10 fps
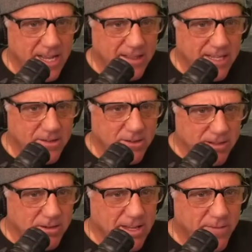These are
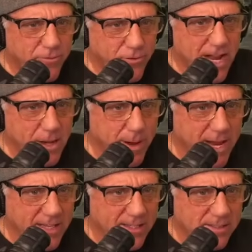literally frying
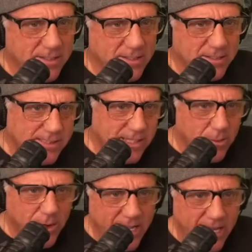pans
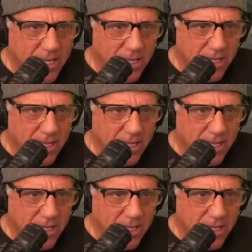silhouetted